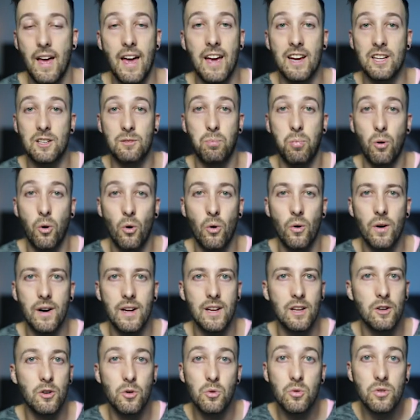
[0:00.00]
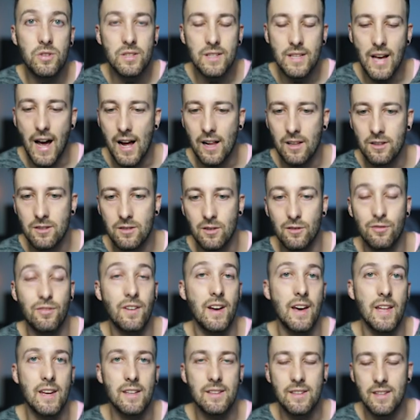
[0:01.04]
exploring new styles of
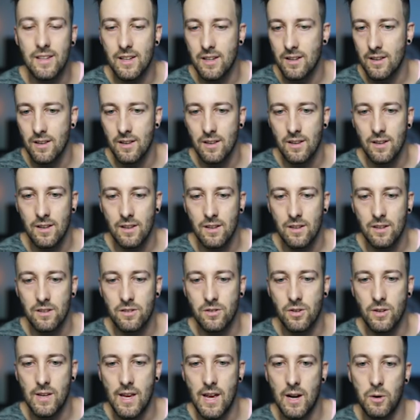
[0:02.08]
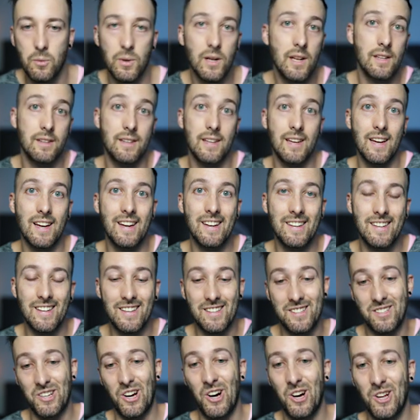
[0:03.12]
editing. So yeah, really digging
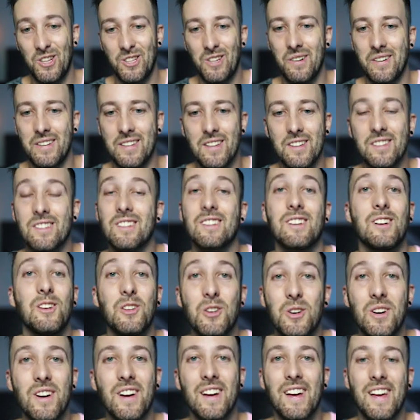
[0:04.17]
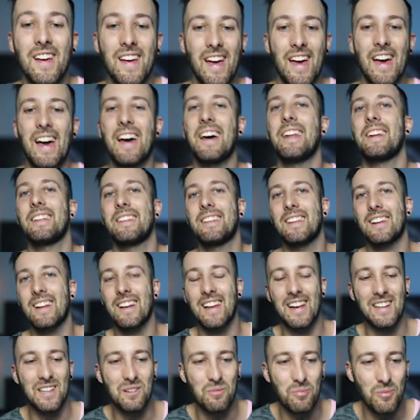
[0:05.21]
this, although it doesn't look anything
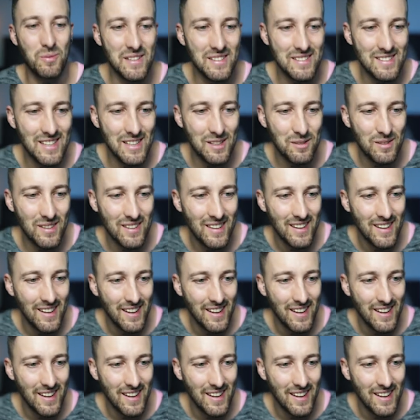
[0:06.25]
like the preset.